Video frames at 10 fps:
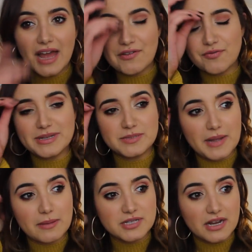and for me to
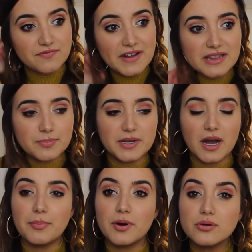be able to like thank the
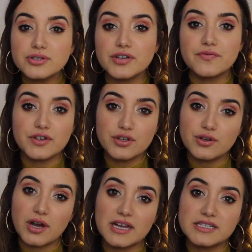PR, but also for
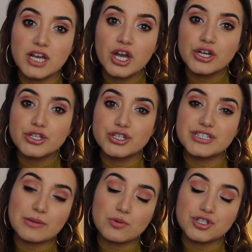you guys to
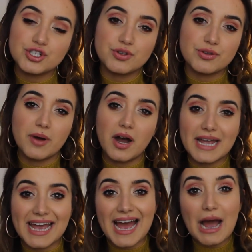see what's new on the
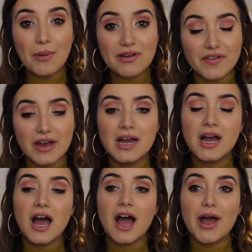market. However,
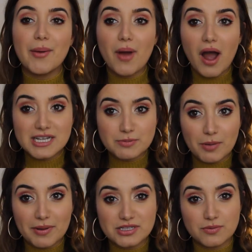I
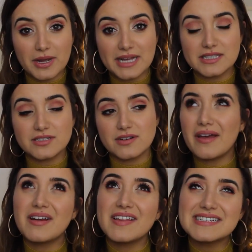spoke about this on my Instagram,
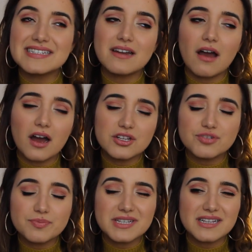and like, this isn't
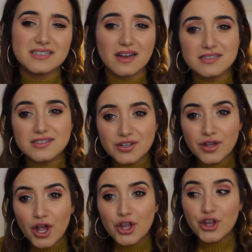100% certain, so
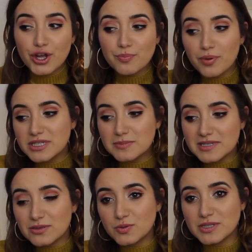you could
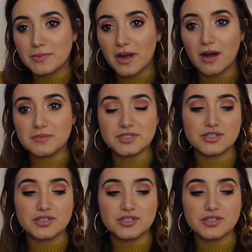possibly still twist my arm,